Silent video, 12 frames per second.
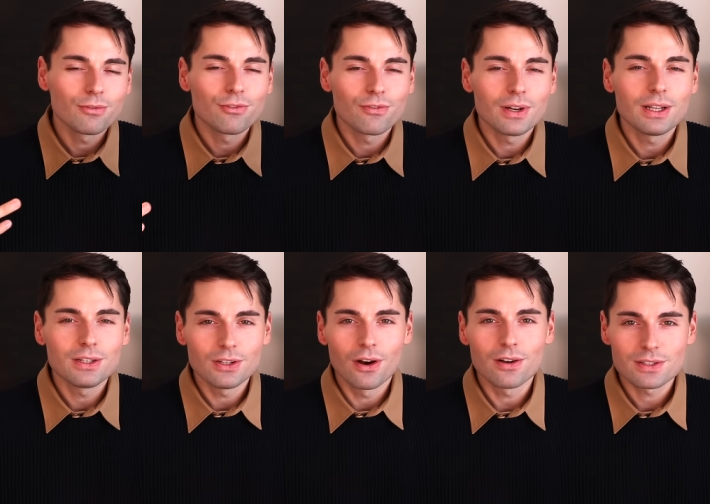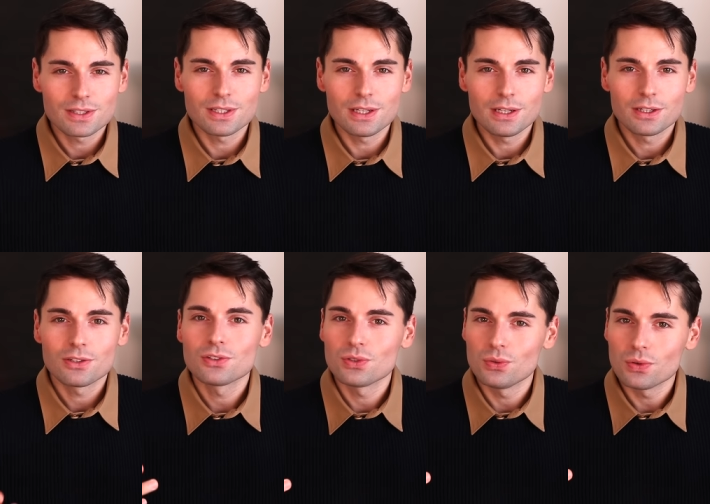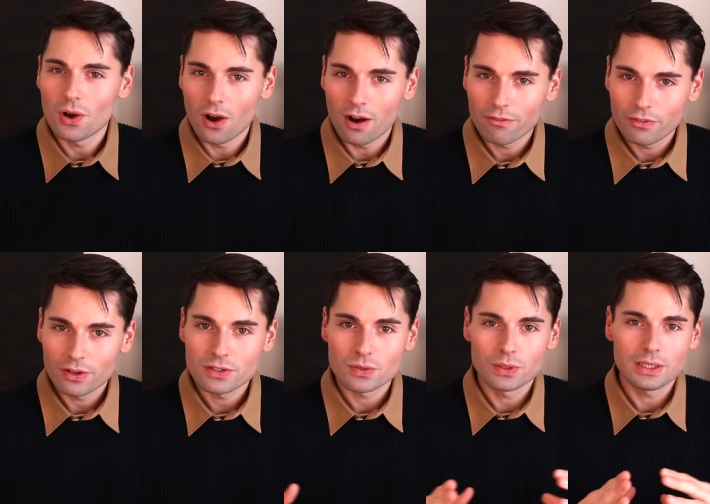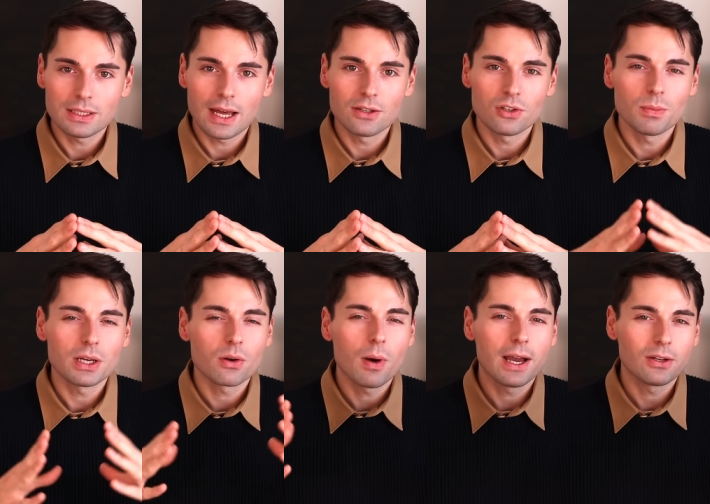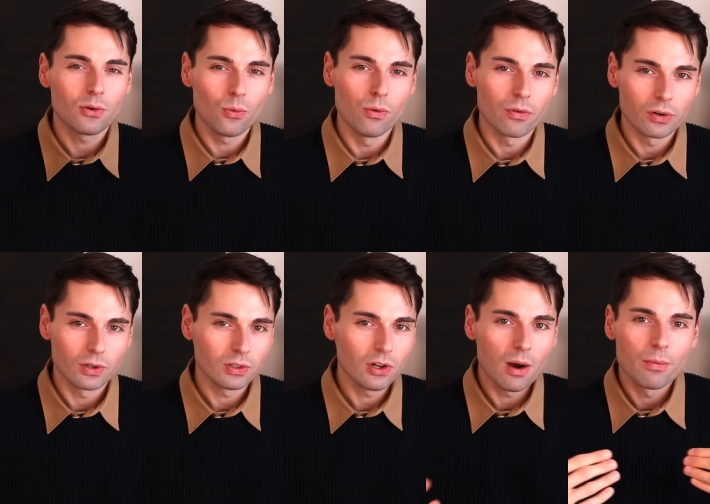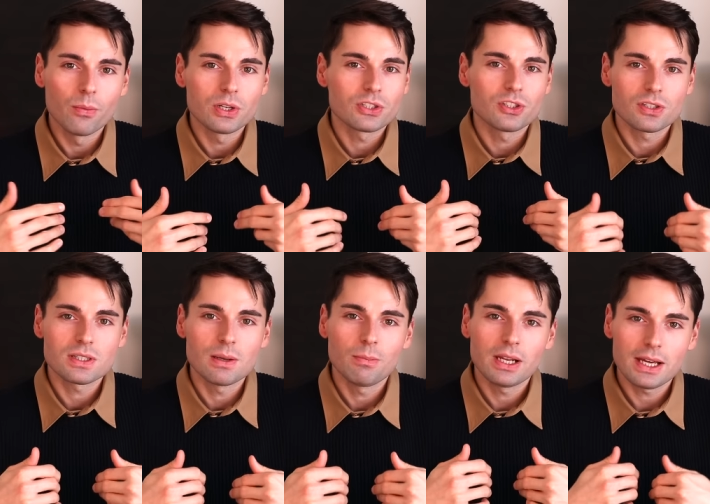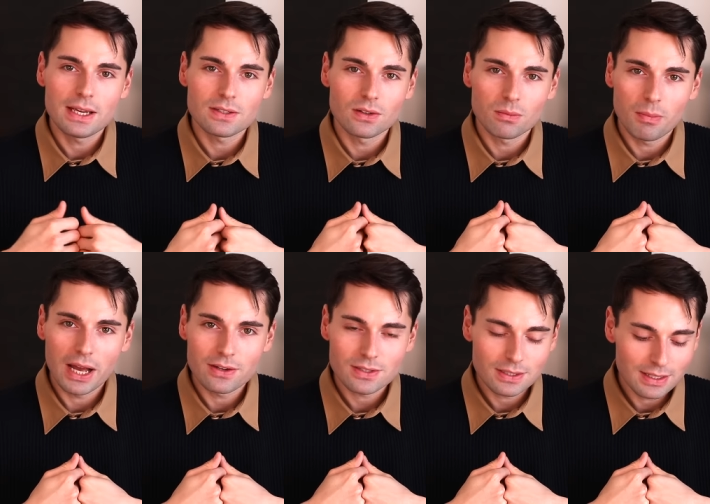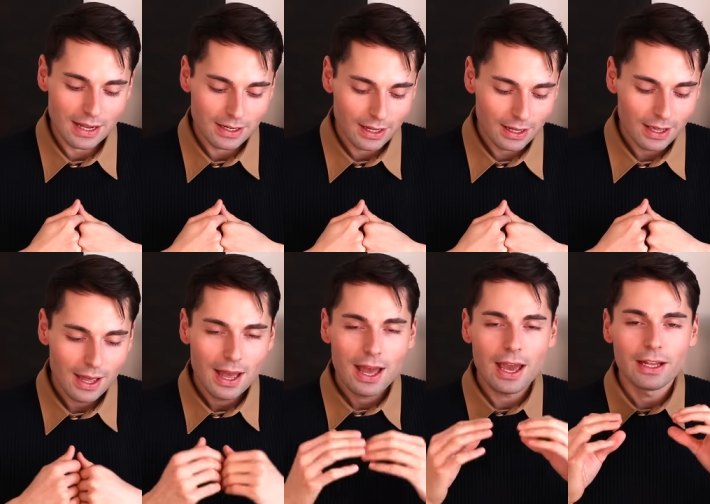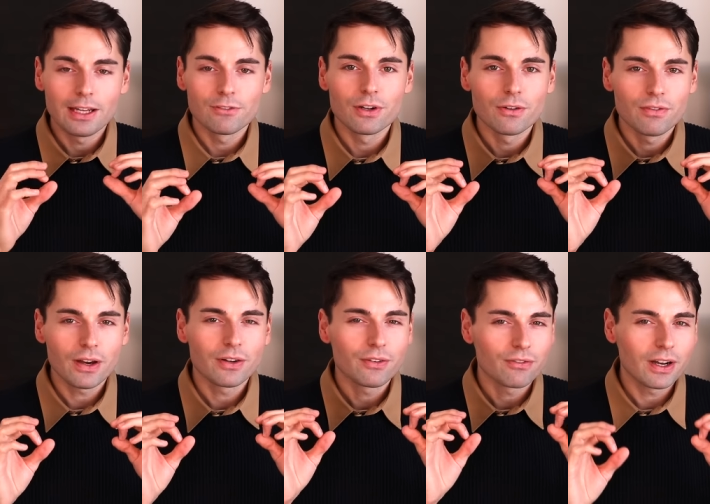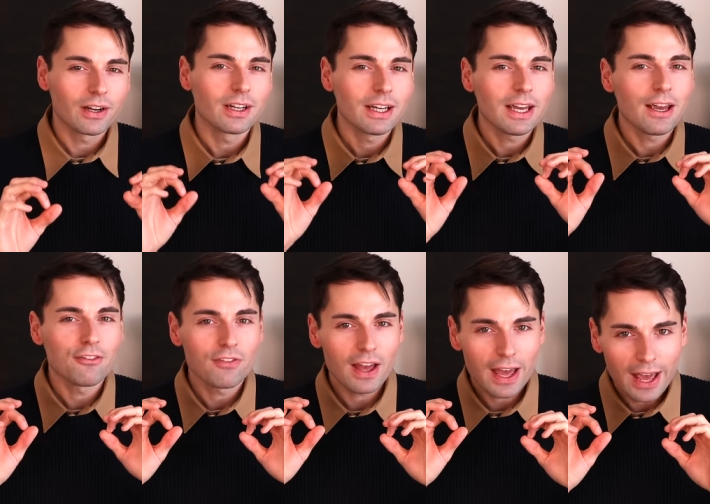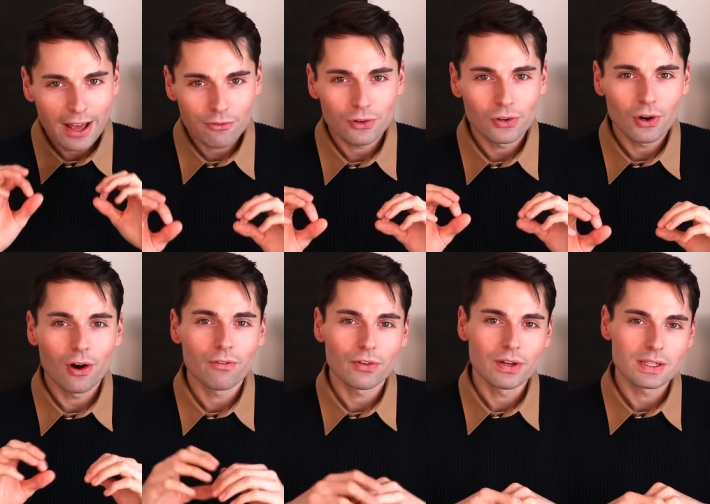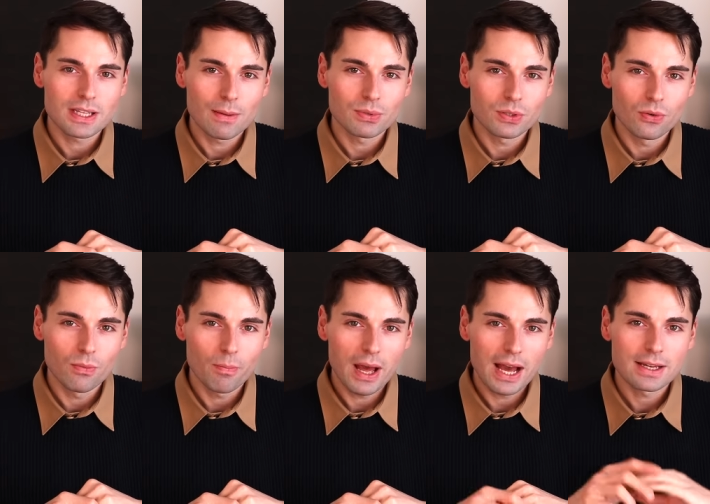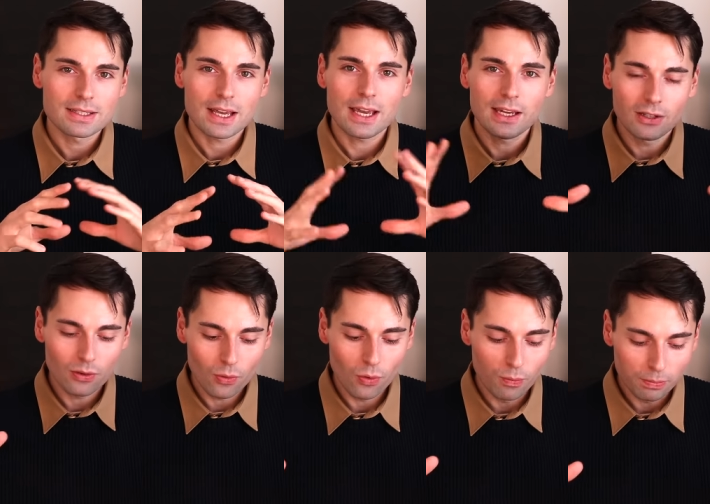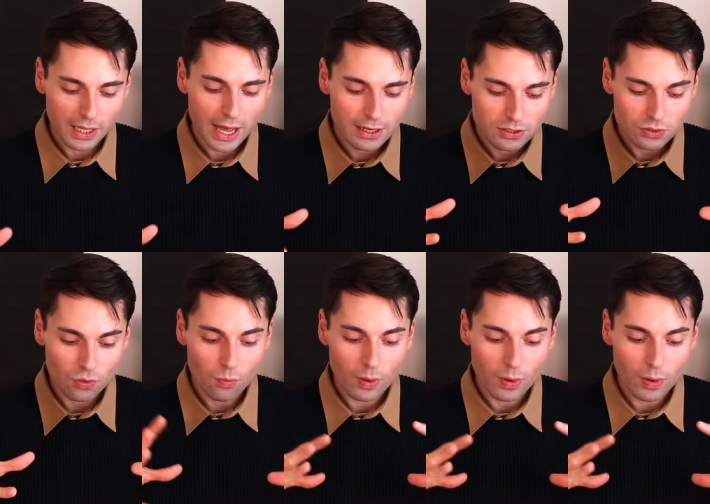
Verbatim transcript: really not see too often so they tend to be quite over the top which just simply isn't my aesthetic and they will very rarely if ever offer exceptional bags in all black so